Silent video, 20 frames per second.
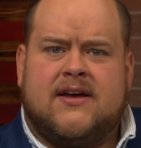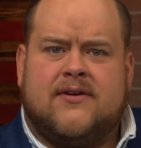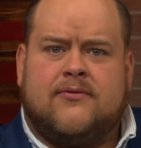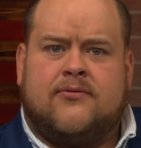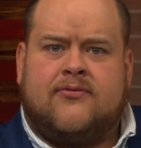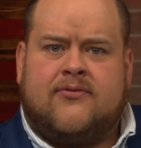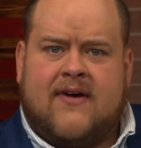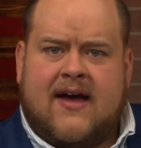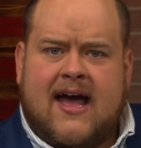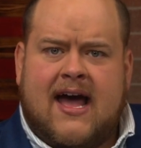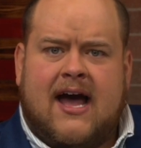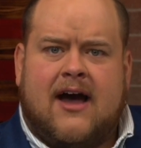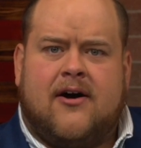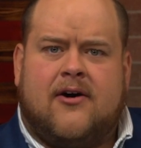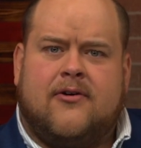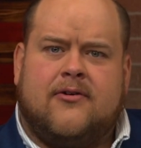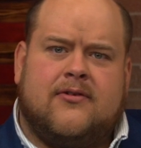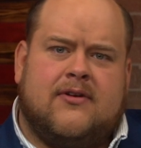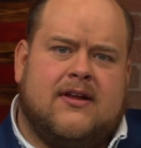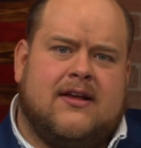
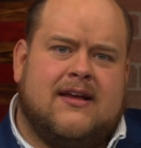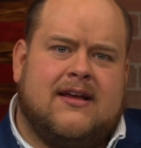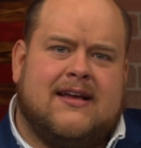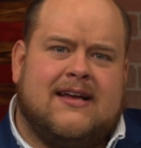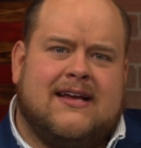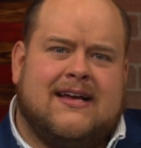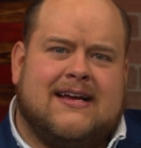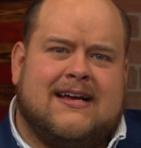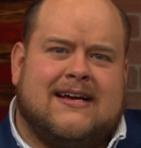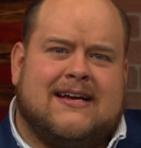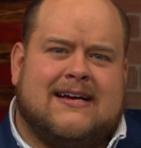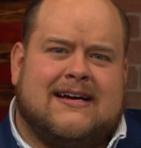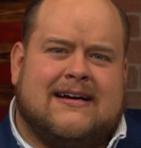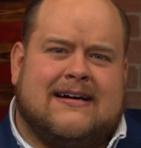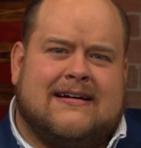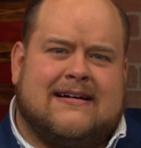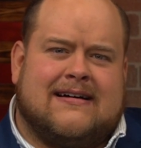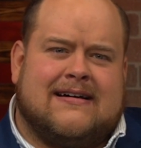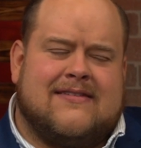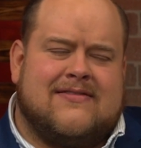vowed
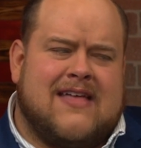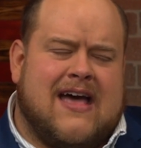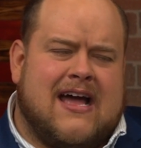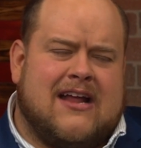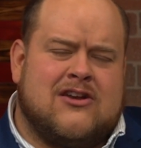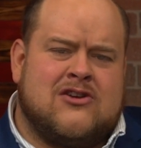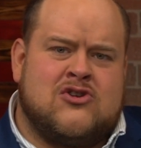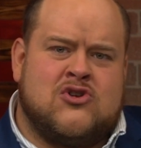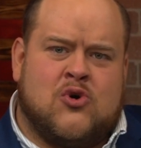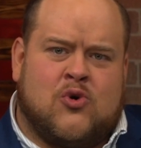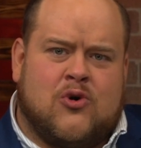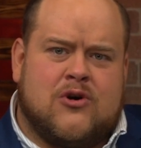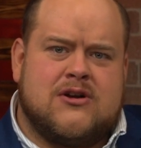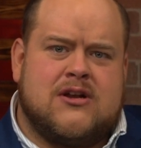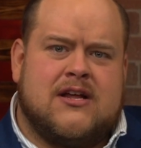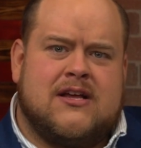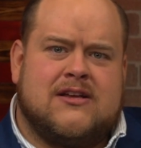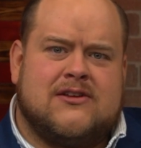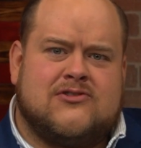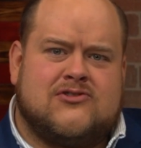that
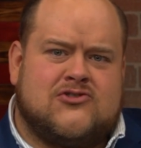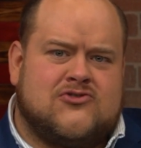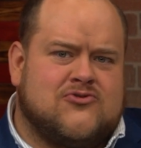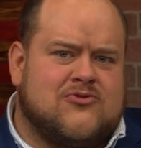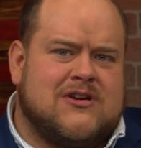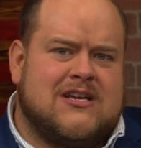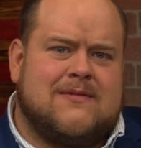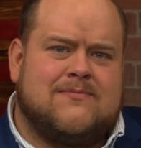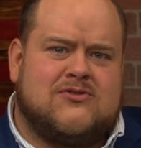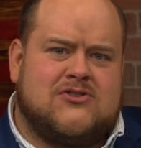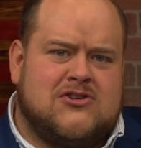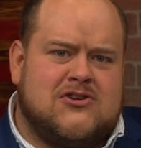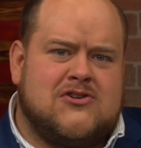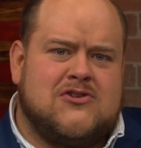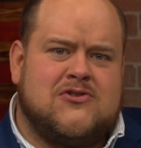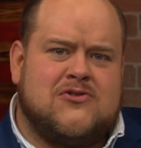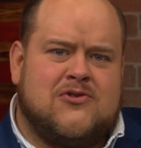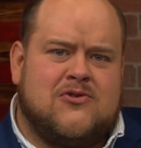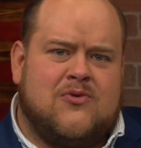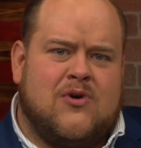Nord Stream
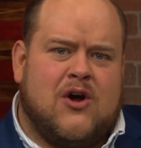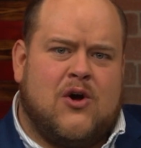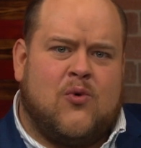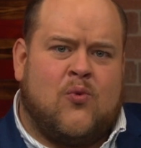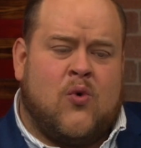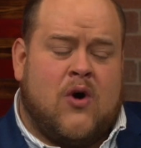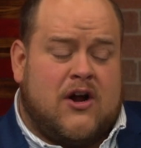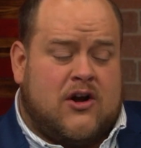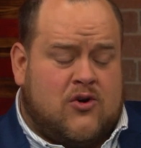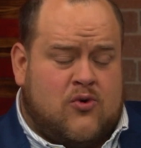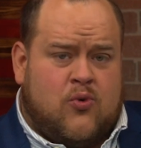2 would,